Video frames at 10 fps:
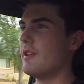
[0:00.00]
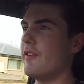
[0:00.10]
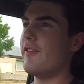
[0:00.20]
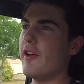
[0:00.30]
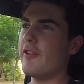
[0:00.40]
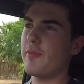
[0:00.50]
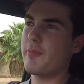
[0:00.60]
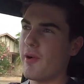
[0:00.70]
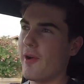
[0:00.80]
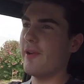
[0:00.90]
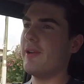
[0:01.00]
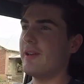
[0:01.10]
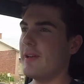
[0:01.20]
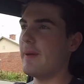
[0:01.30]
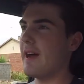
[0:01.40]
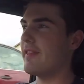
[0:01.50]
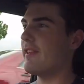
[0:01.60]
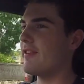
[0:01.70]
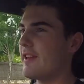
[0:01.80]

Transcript: The first pro about this